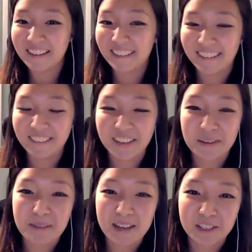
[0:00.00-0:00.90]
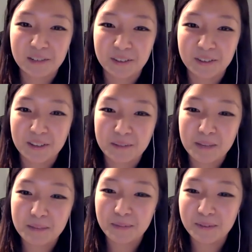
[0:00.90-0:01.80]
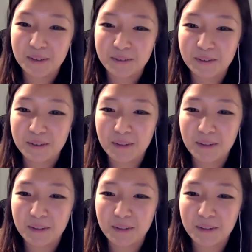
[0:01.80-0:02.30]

um, and compassionate for the other people in our room